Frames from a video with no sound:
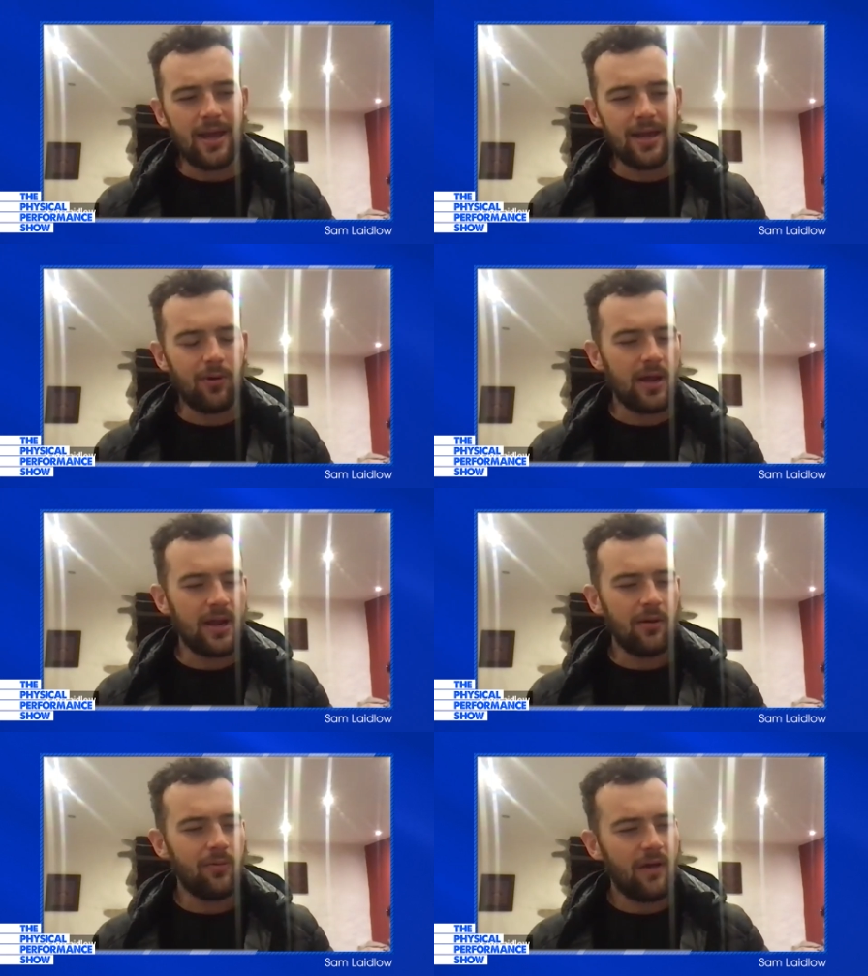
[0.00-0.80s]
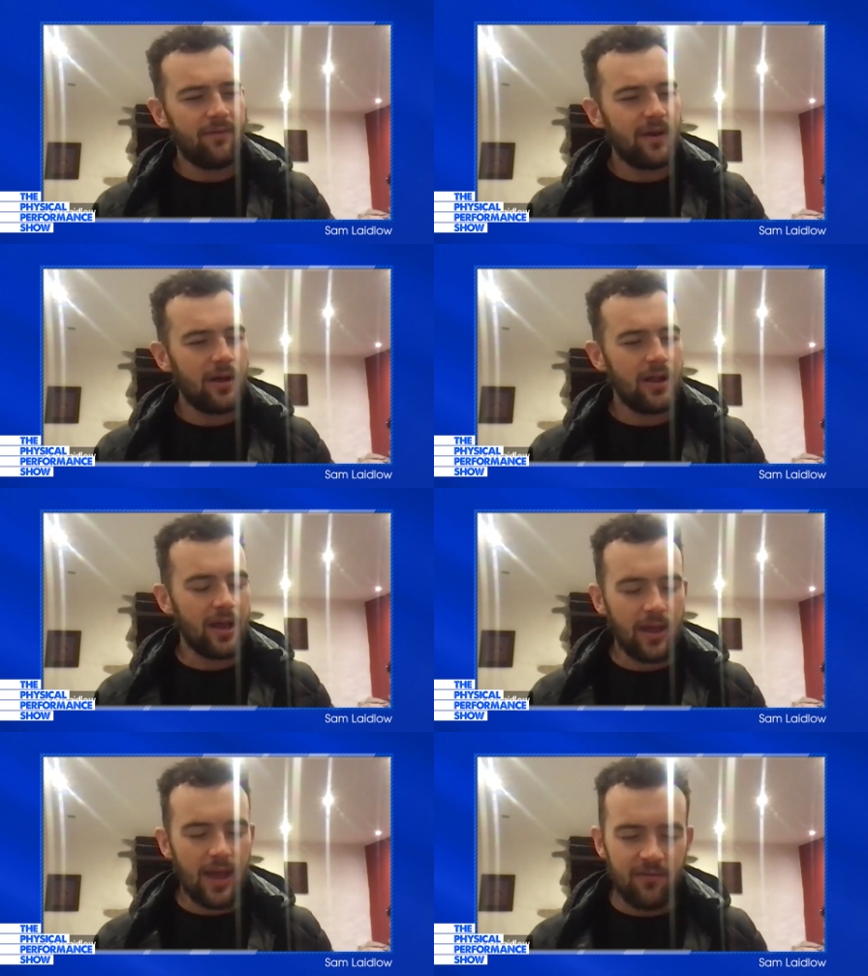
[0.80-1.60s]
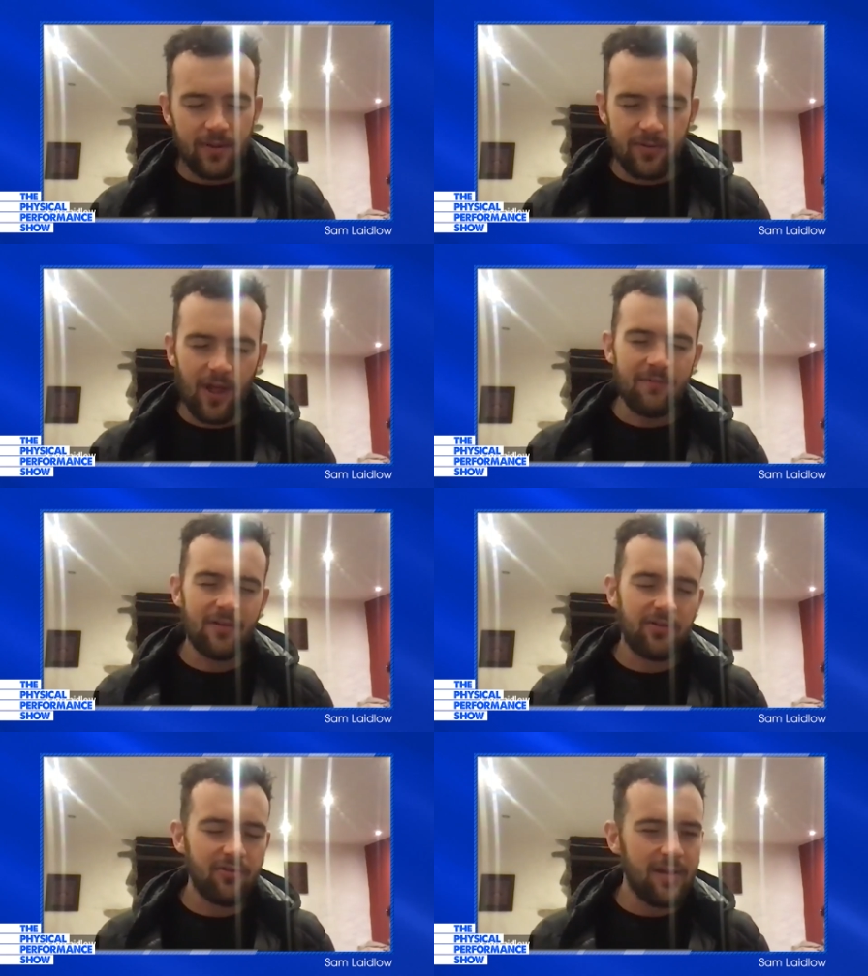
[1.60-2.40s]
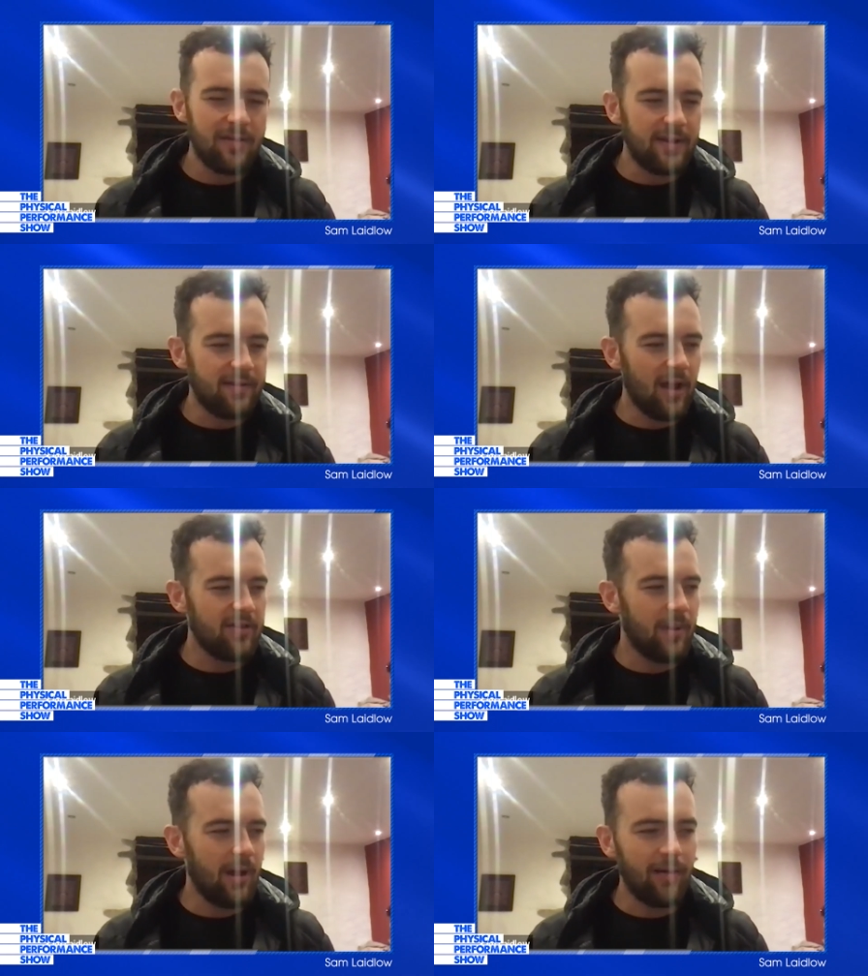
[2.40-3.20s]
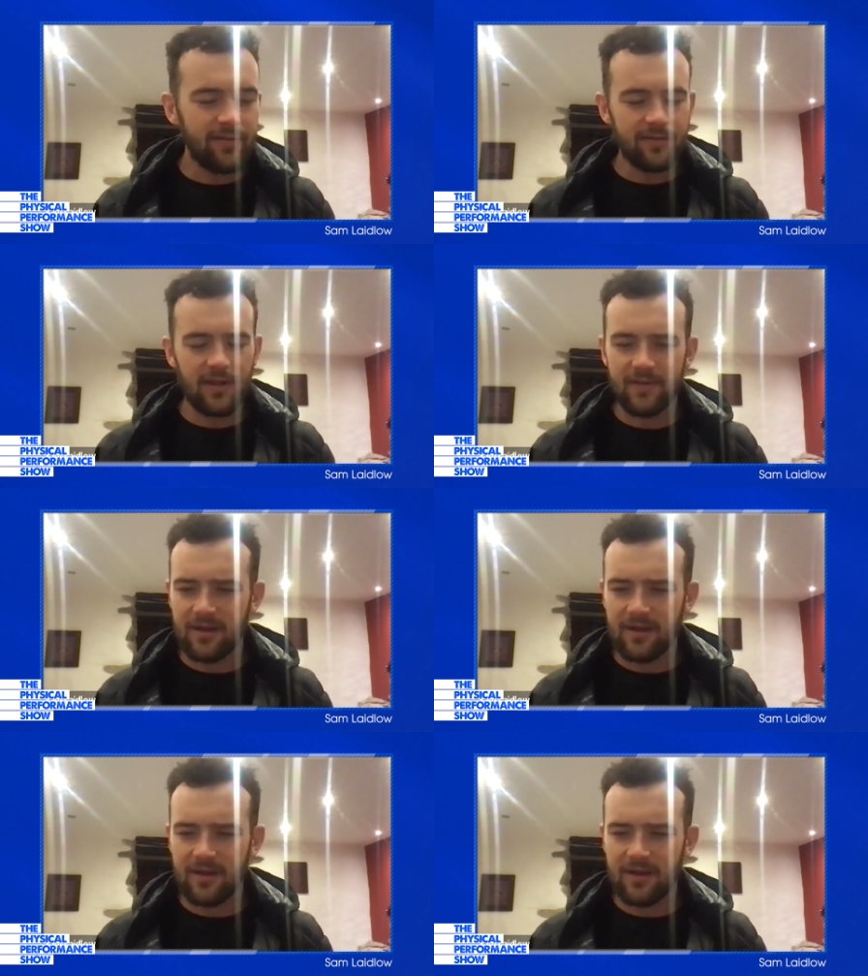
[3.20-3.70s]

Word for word: and I felt everybody was diving straight into these ice baths and stuff.